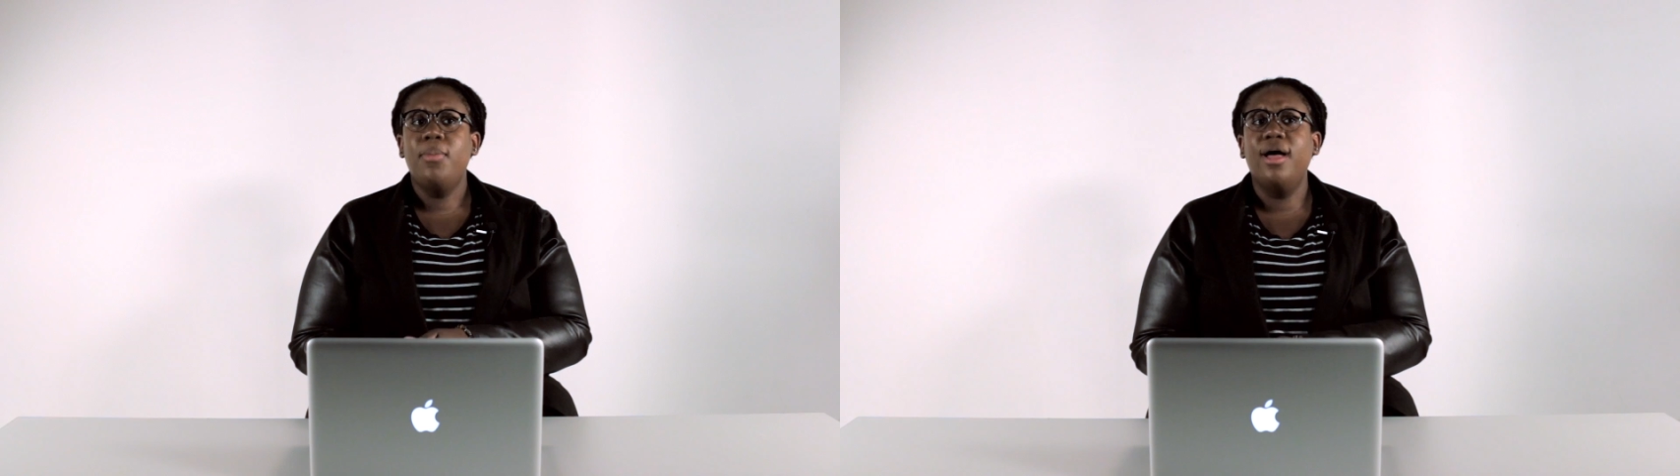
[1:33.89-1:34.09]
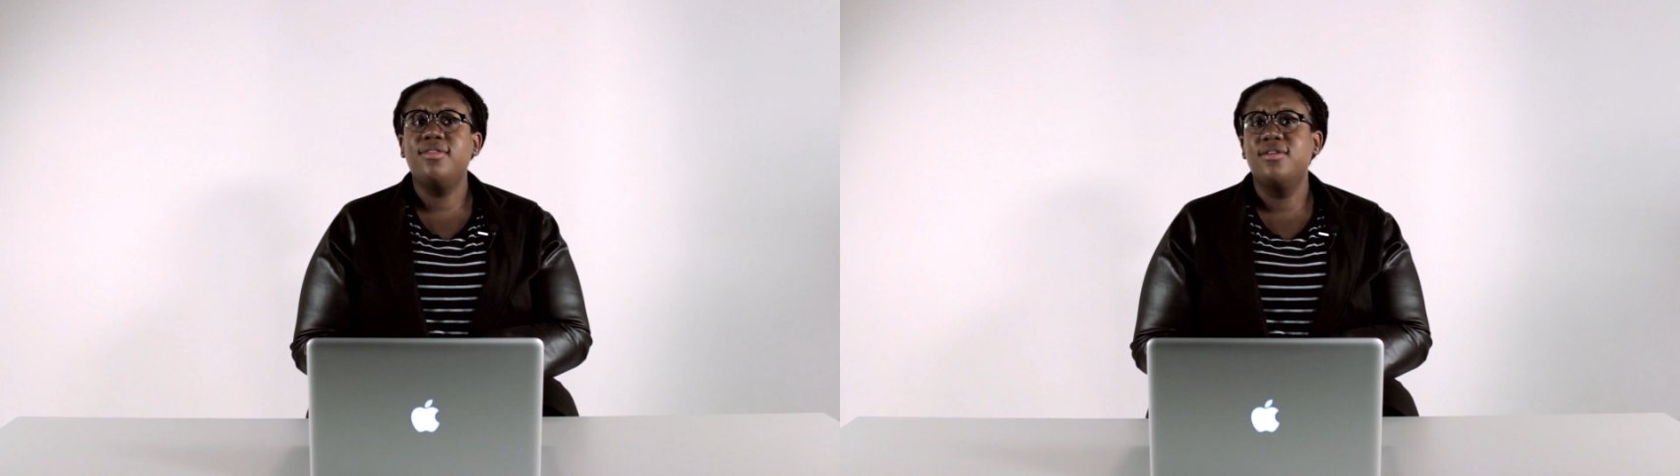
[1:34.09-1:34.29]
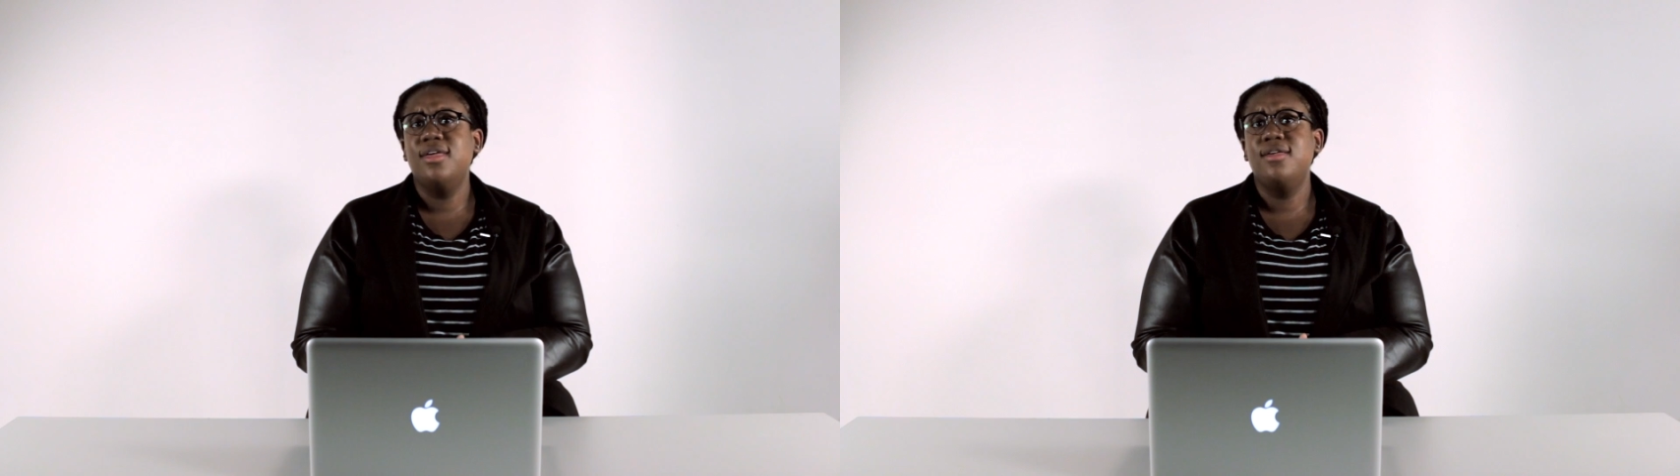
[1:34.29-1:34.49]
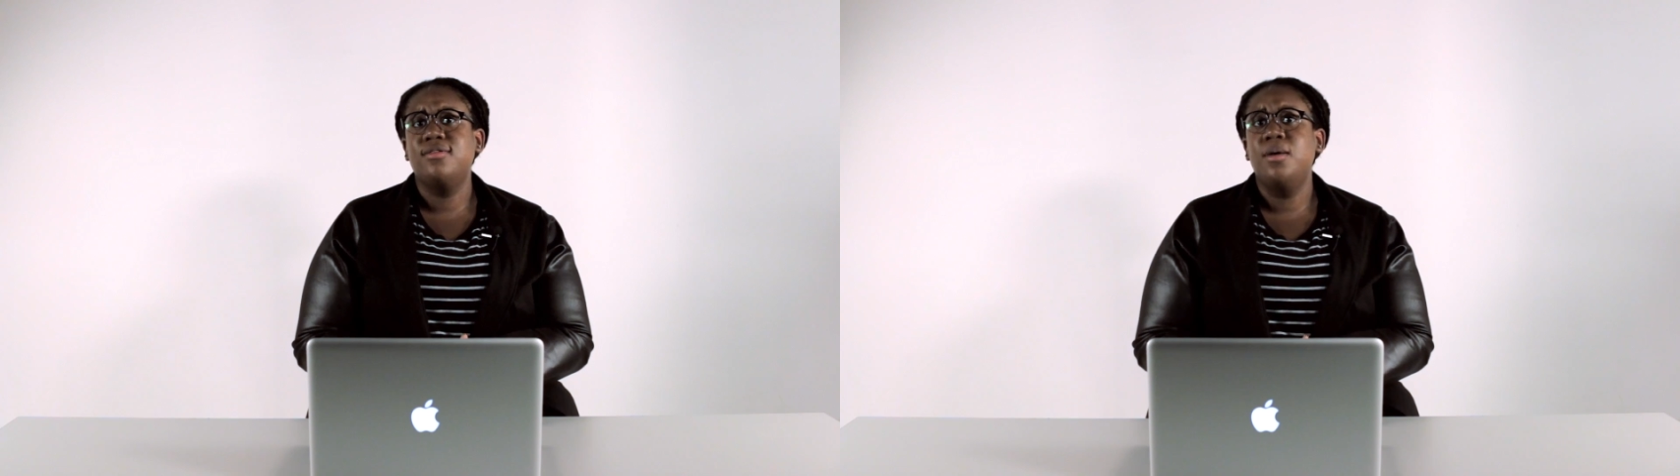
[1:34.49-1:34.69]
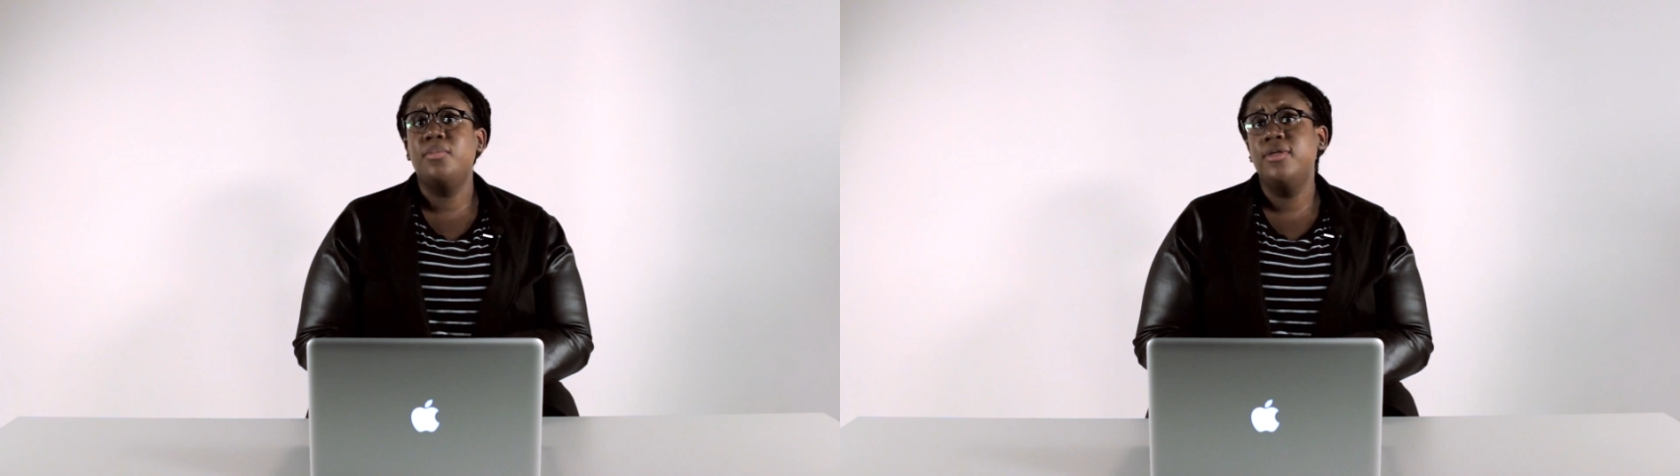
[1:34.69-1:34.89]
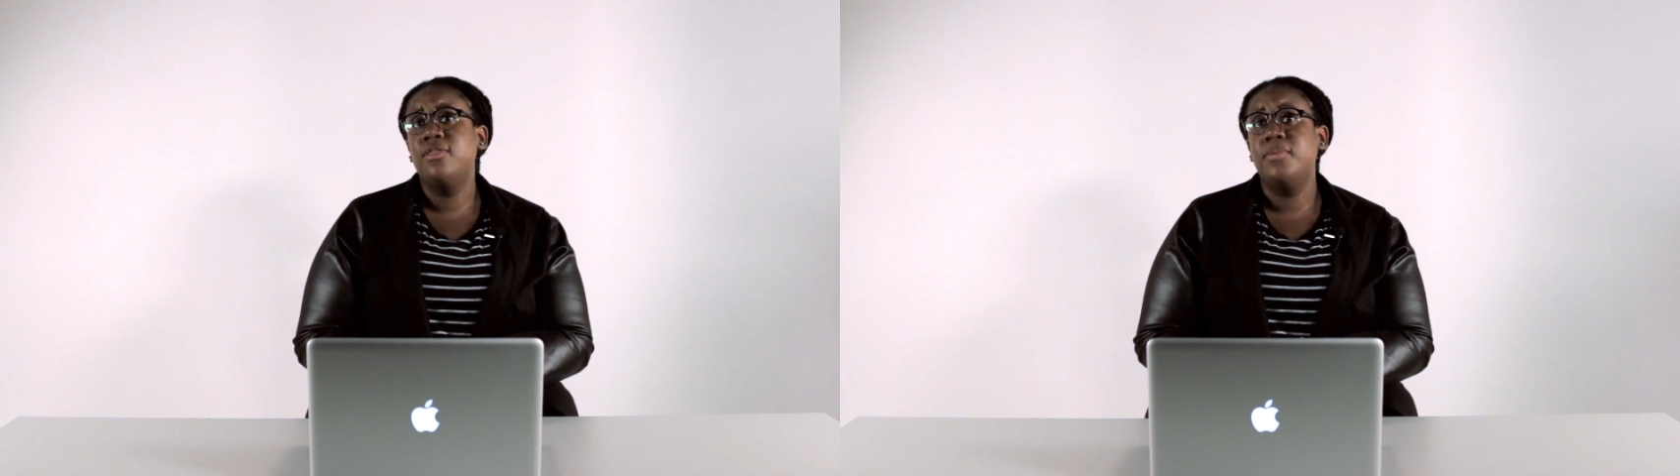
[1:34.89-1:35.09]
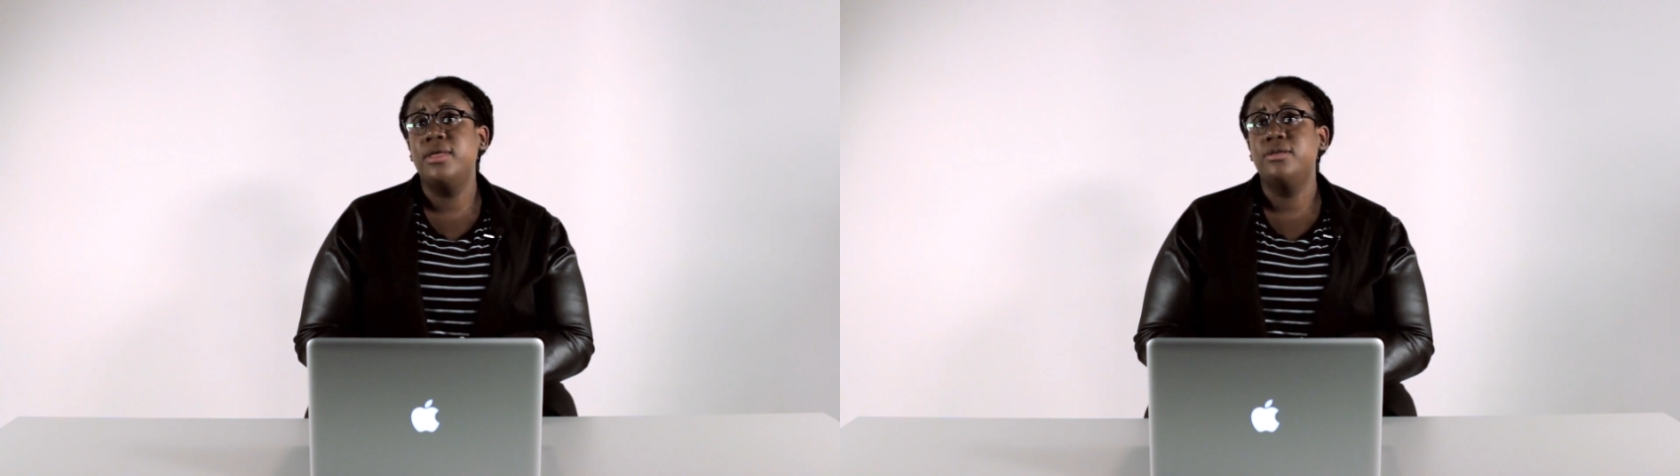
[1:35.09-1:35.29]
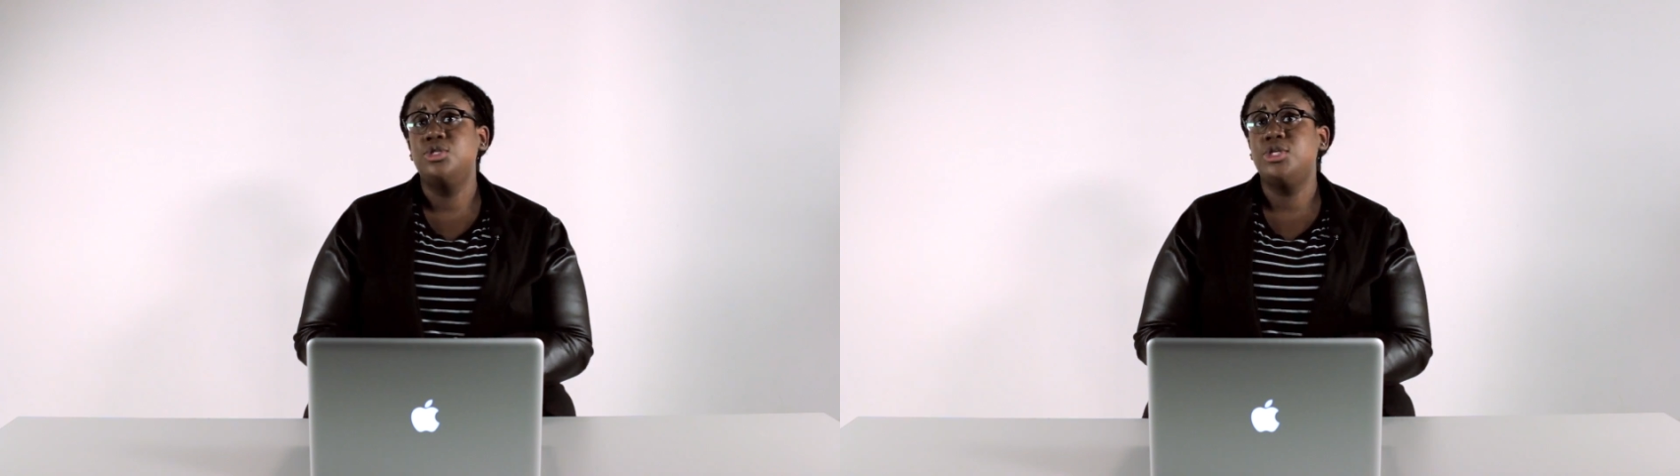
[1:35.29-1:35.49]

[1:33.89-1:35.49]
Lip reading: politics has completely been